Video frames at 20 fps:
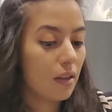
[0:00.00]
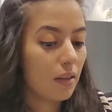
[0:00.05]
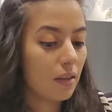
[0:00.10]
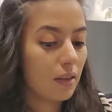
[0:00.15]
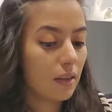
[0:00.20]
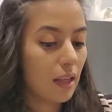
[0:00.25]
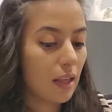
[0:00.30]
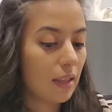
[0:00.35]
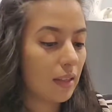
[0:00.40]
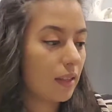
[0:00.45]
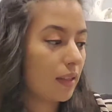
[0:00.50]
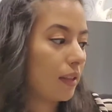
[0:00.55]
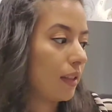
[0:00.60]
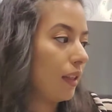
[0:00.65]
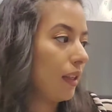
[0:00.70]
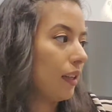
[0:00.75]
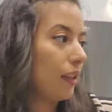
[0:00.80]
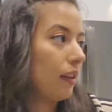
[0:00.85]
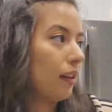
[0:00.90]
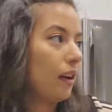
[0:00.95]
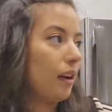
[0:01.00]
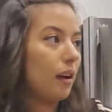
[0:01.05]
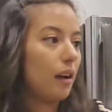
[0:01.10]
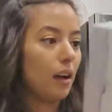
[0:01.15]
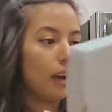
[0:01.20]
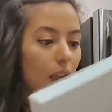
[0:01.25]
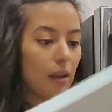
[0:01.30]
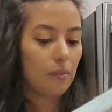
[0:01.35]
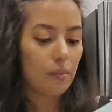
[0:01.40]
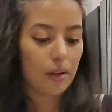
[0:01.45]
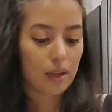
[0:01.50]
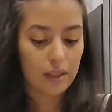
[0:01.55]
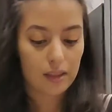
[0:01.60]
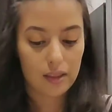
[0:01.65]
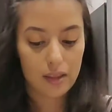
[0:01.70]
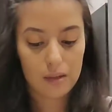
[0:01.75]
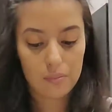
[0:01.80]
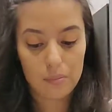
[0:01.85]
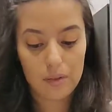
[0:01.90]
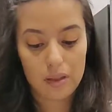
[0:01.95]
The next thing I picked
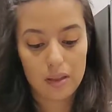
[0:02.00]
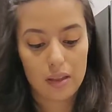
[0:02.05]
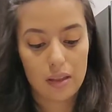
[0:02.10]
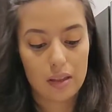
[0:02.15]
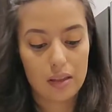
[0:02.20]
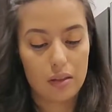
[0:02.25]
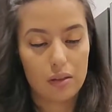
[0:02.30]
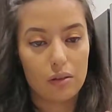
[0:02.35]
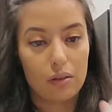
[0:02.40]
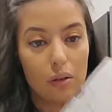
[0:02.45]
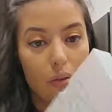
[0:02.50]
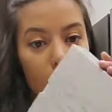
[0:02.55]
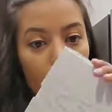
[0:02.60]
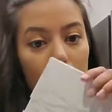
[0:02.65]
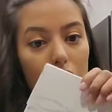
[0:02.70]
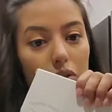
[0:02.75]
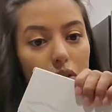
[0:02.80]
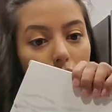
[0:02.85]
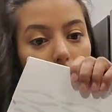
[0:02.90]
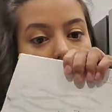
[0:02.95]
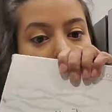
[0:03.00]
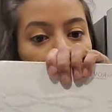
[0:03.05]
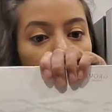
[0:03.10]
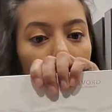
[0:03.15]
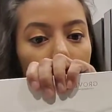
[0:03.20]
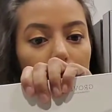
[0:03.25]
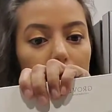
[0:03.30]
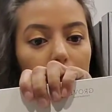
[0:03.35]
up is this stone tray.